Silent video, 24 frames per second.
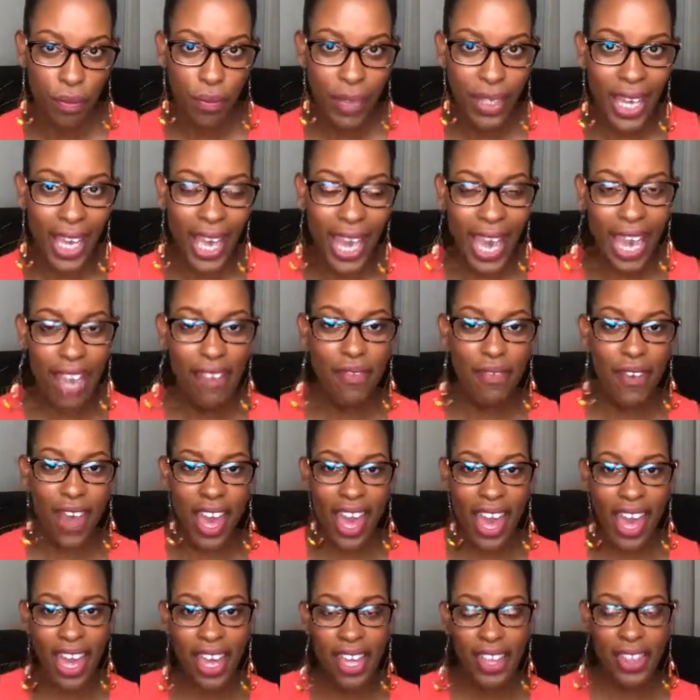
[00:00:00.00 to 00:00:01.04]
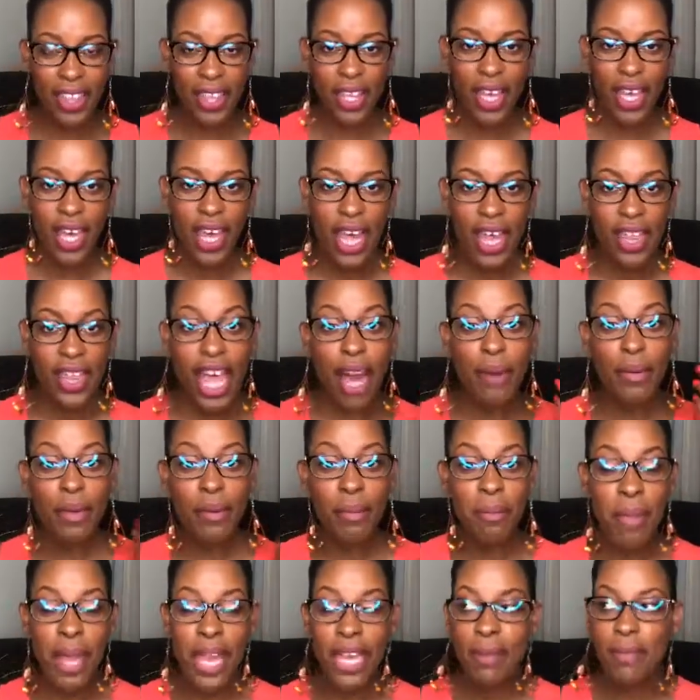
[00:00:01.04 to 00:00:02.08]
Hey, Faith, that would
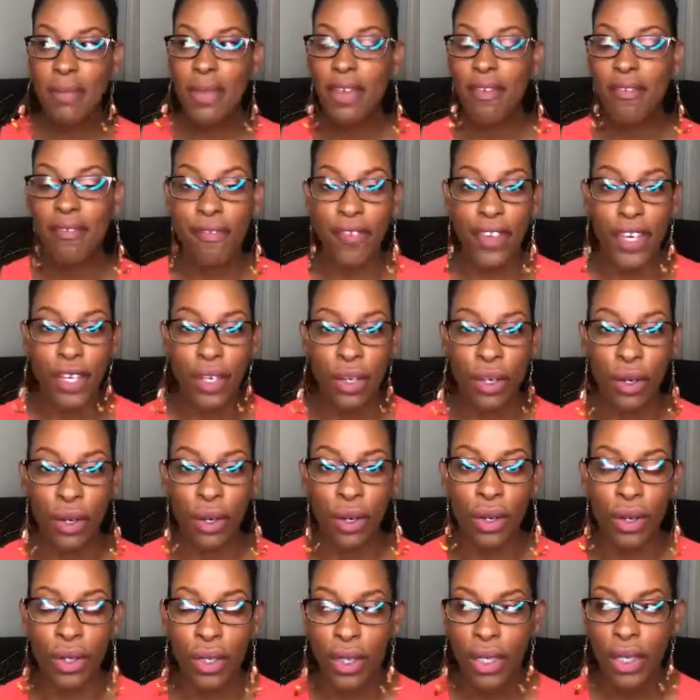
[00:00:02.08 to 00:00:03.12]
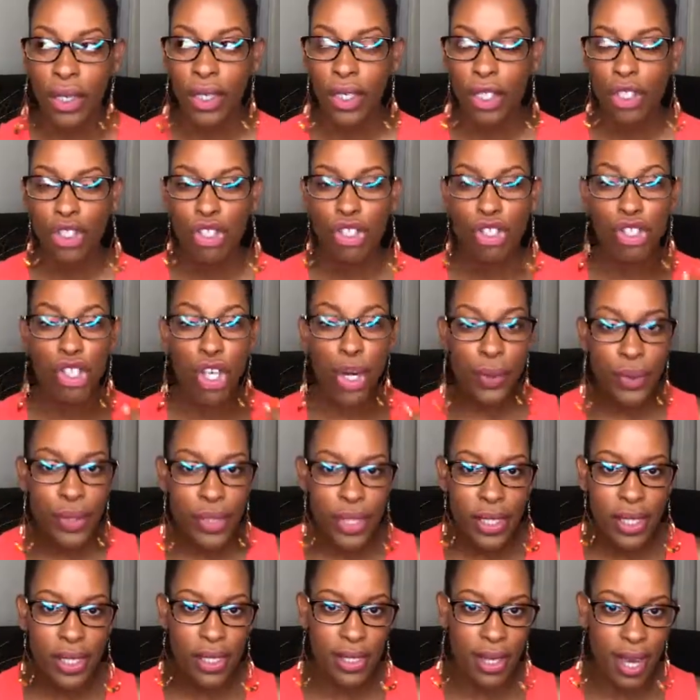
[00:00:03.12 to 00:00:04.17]
make me feel so
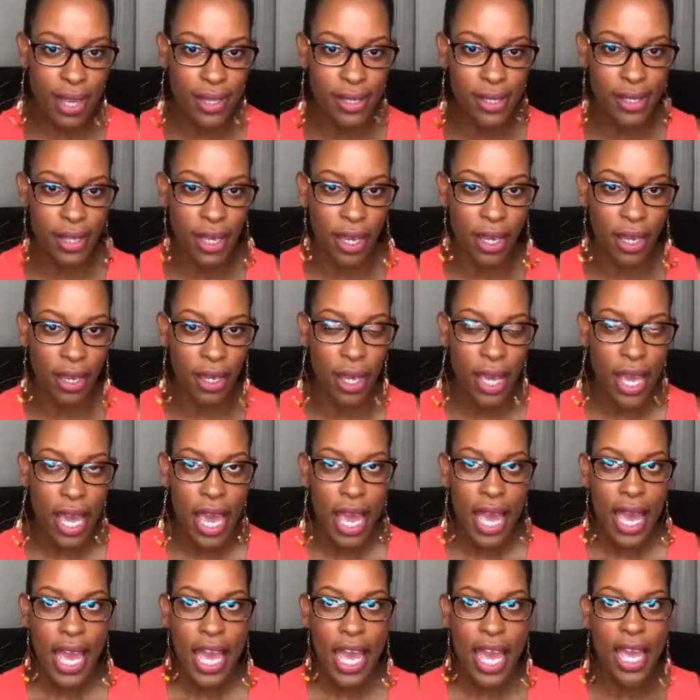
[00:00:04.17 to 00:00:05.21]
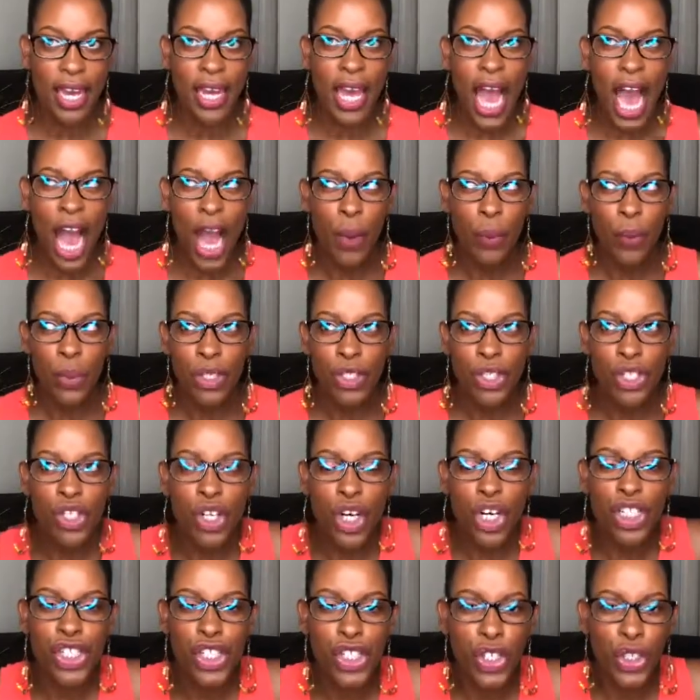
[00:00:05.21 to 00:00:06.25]
disgusting. And I would
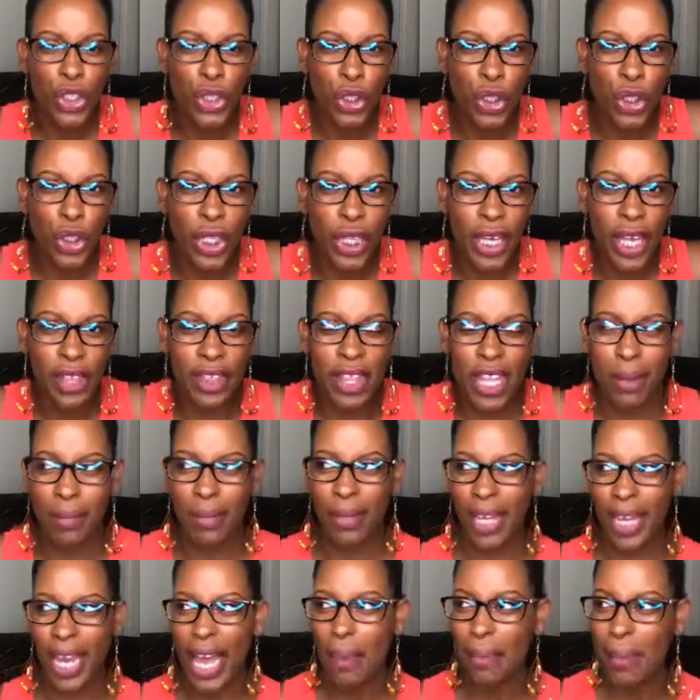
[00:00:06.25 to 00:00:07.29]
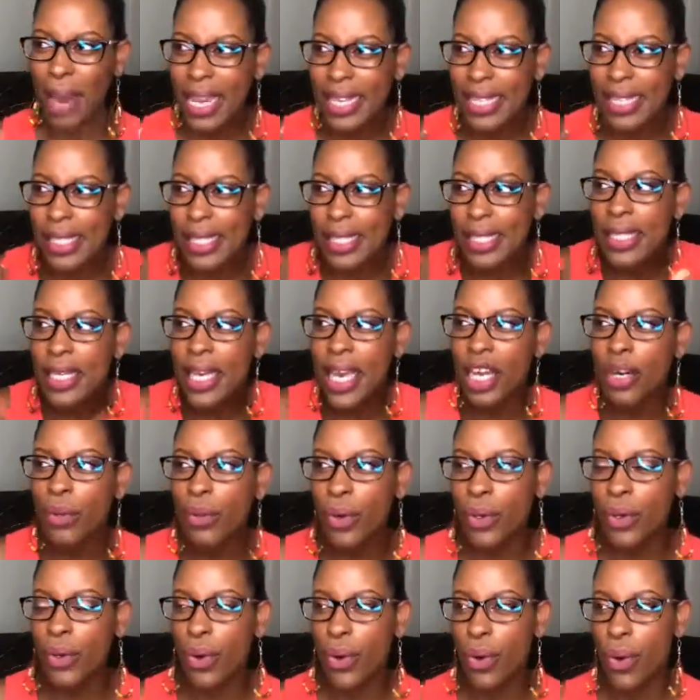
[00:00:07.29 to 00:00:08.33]
start to look at them like my skin
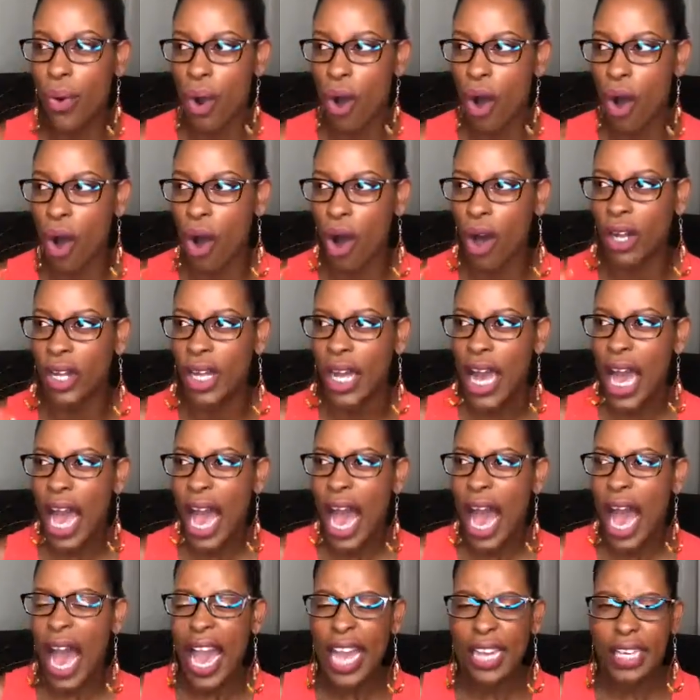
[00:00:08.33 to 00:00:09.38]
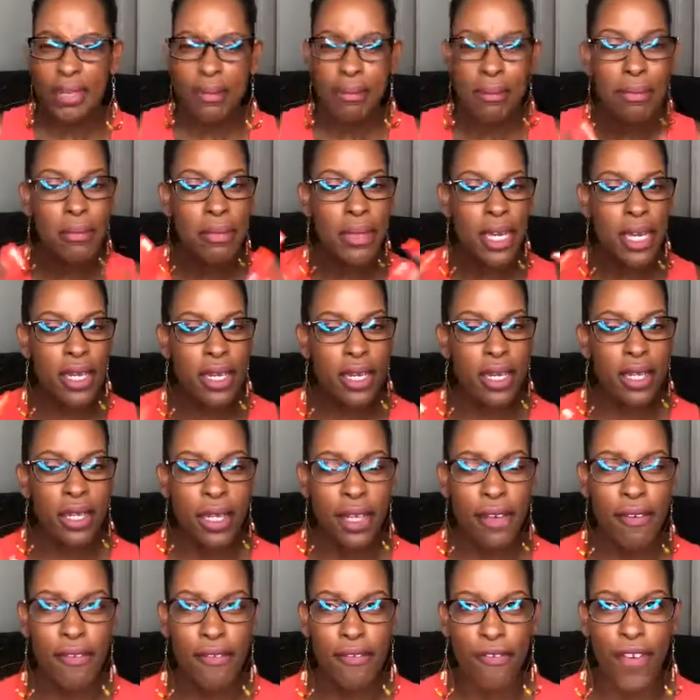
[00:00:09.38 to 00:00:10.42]
would crawl. I
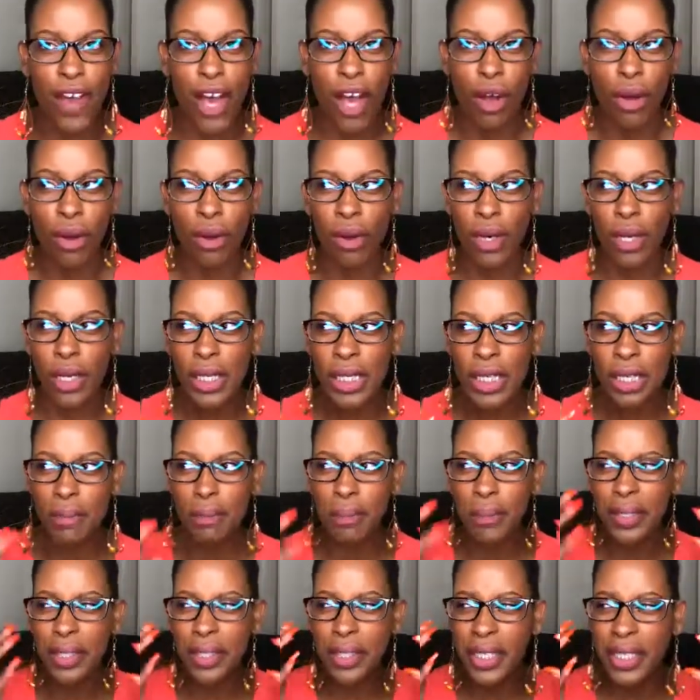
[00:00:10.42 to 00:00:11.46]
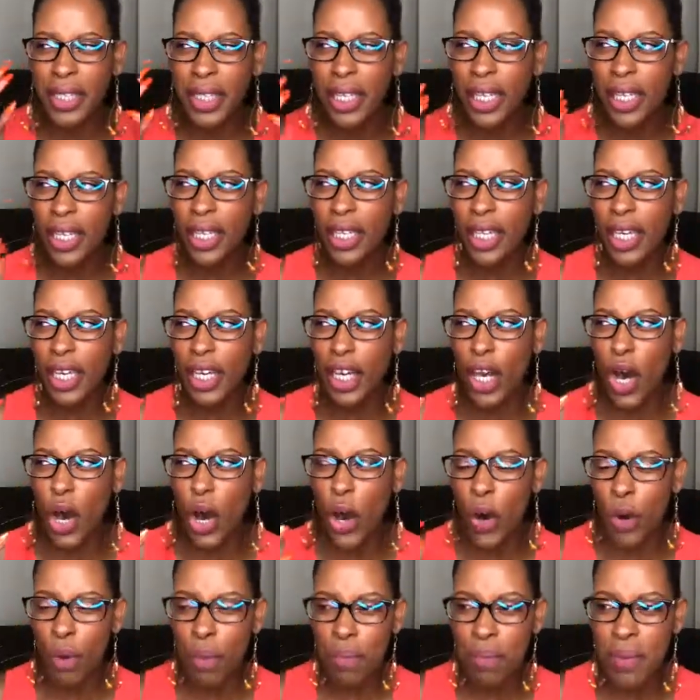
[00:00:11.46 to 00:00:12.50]
immediately felt completely
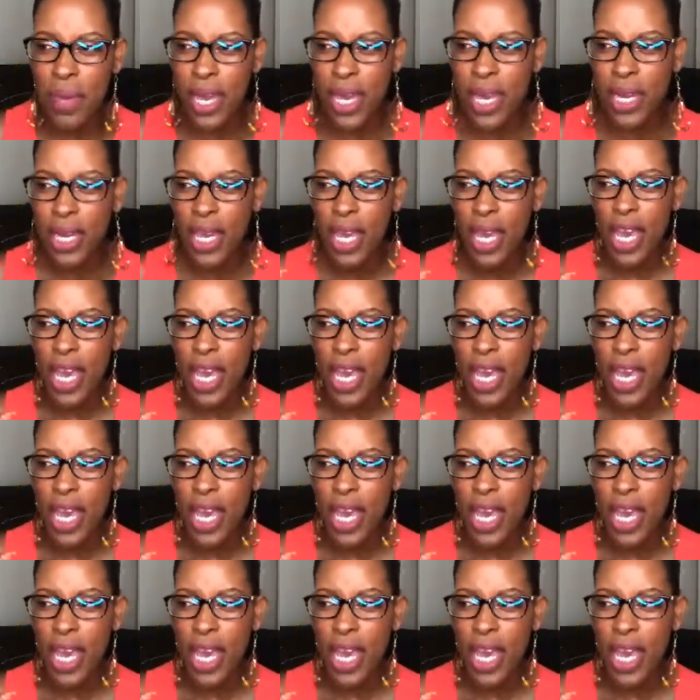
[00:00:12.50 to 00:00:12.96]
open